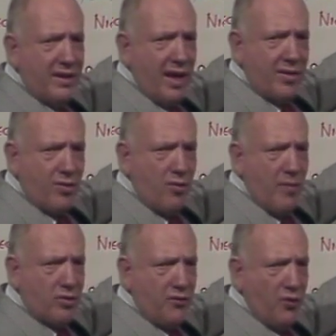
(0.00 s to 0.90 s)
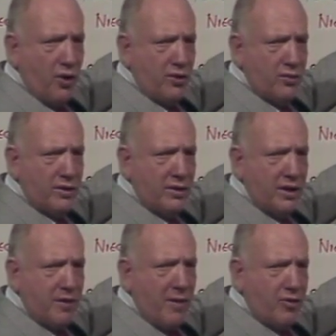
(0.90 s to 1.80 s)
doesn't do much for you,
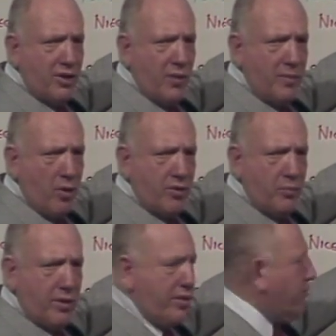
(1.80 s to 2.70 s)
especially the way most books are